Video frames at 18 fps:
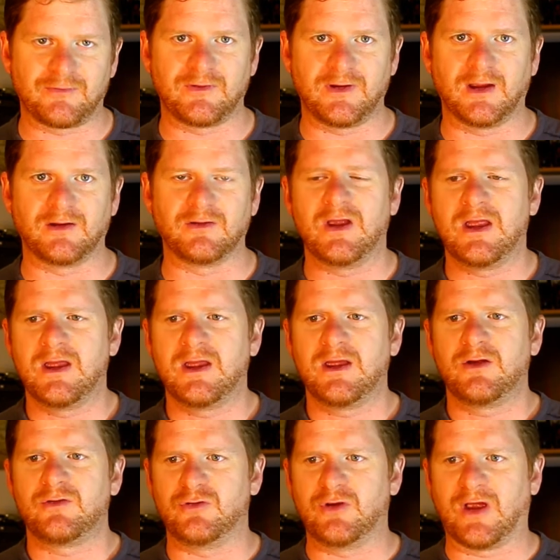the end,
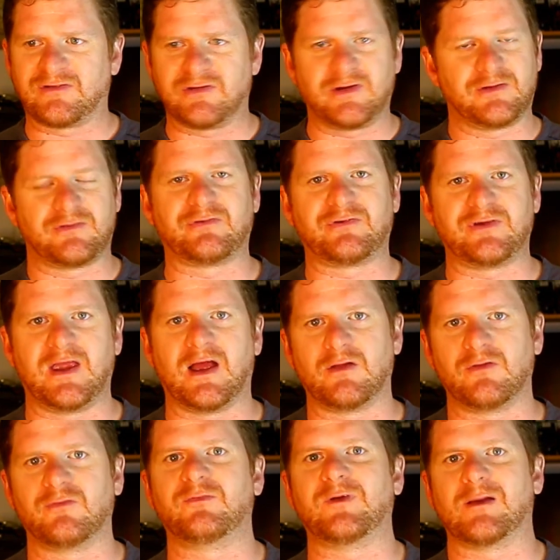you actually get to see
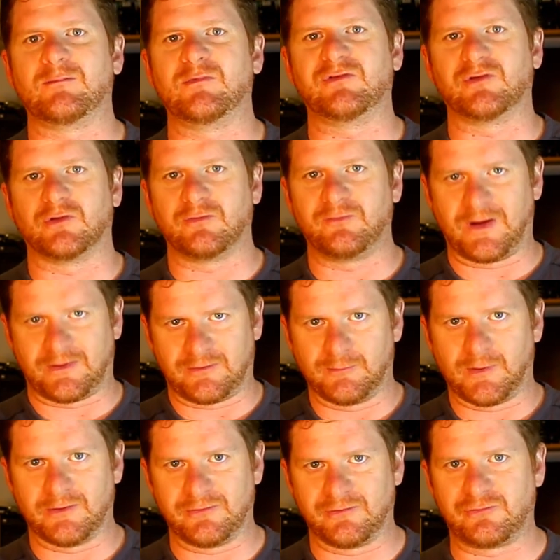how the families are affected
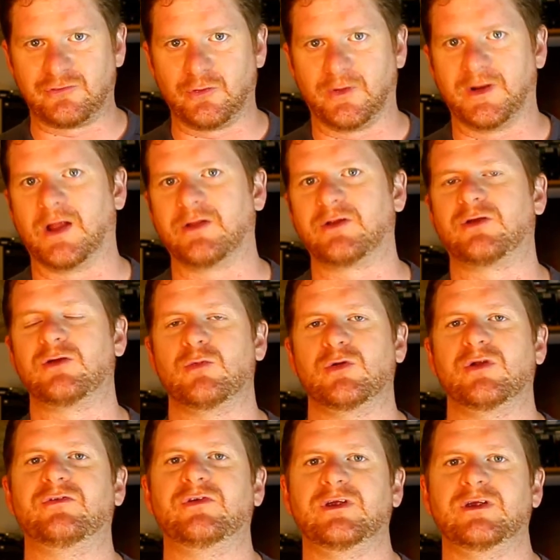by this too, and how the
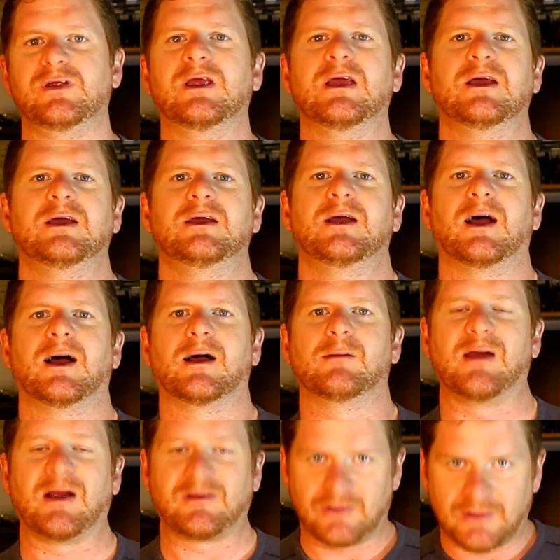community
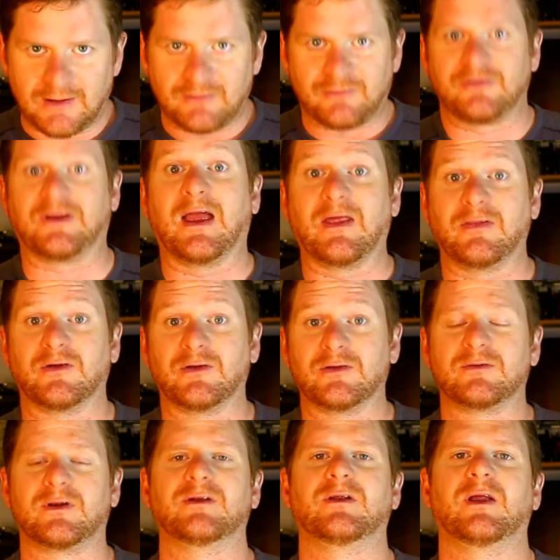actually gets
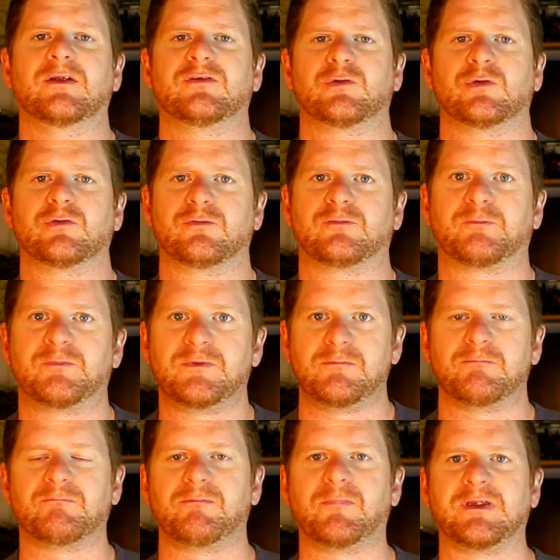together and sort of
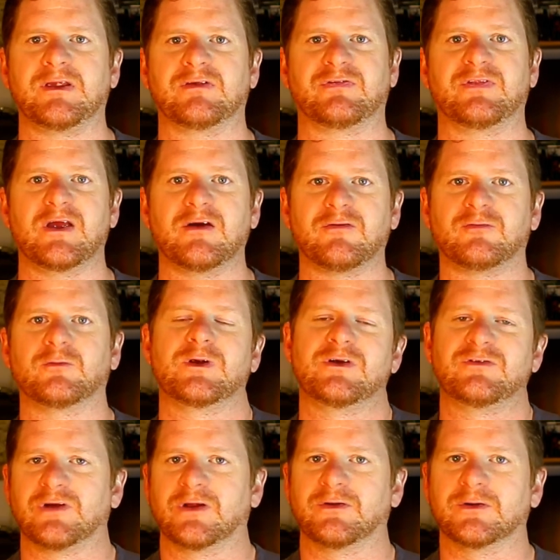is there for
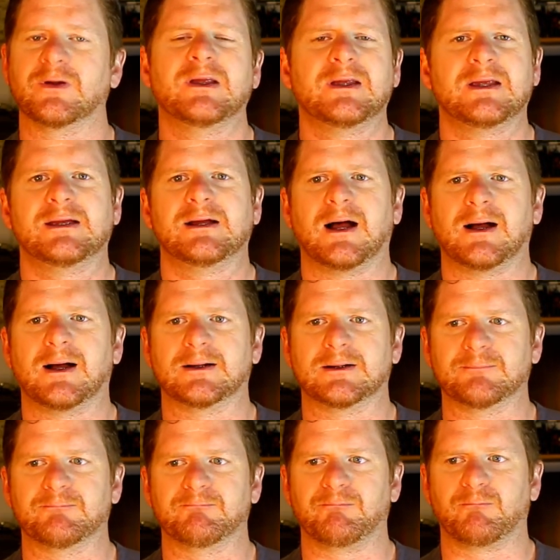each other,
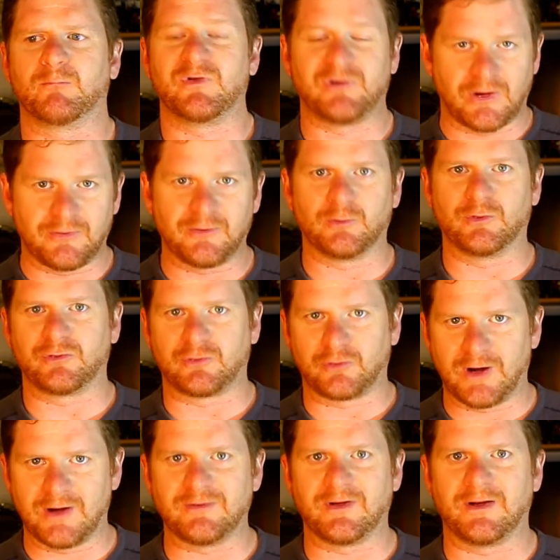which I think was
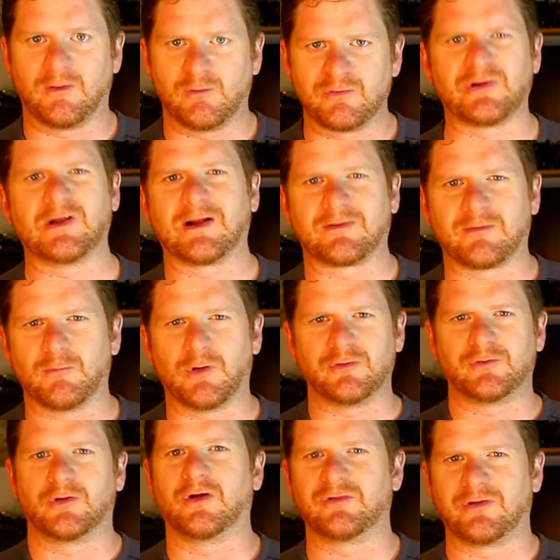great. And I also like the
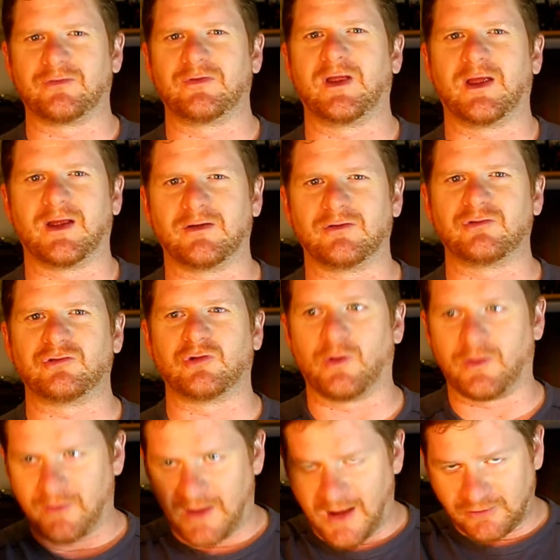montage at the end
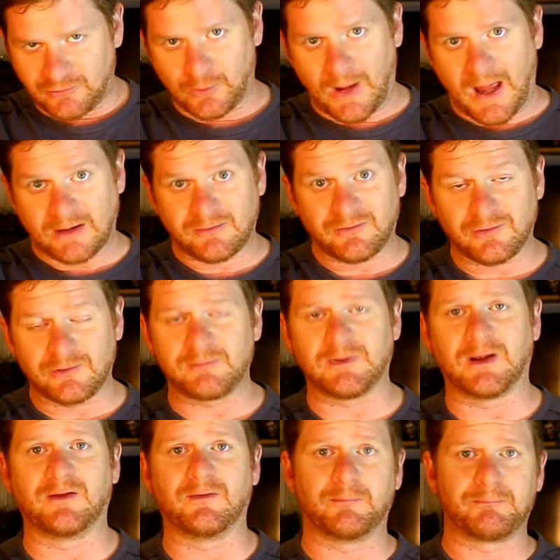showing the actual actor
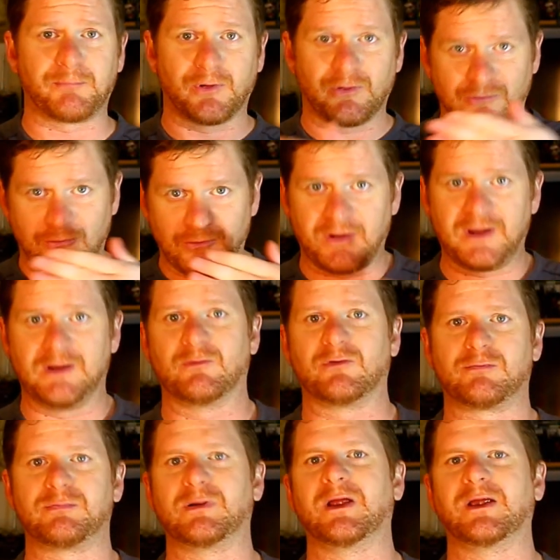and the person that he
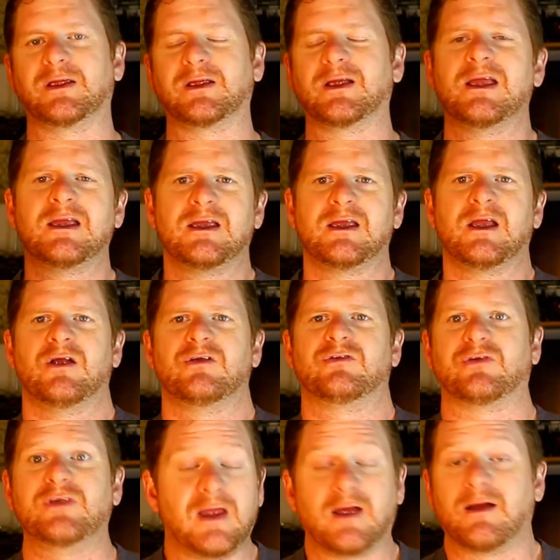was playing.
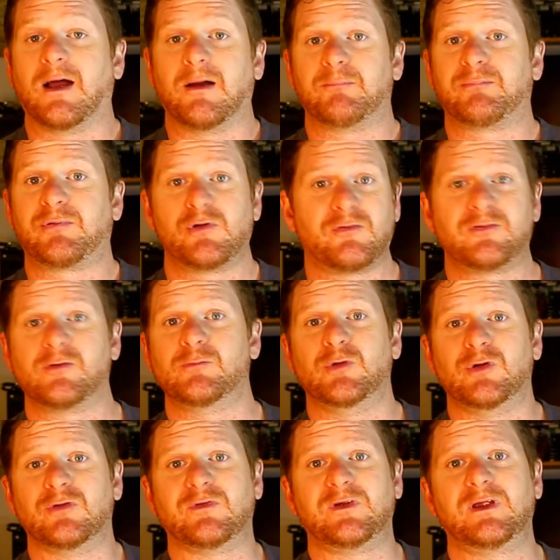So yeah, a beautiful
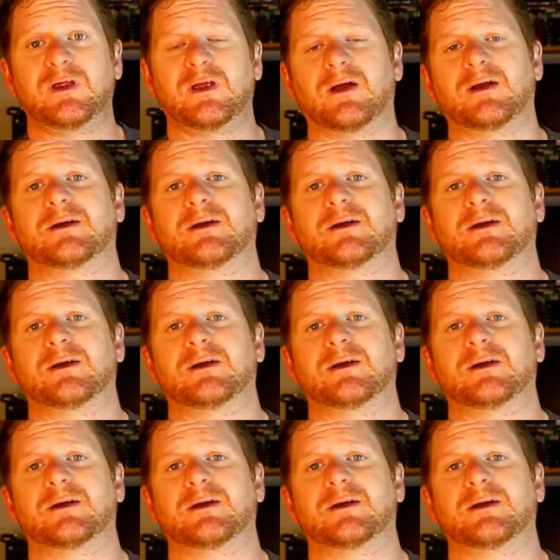movie.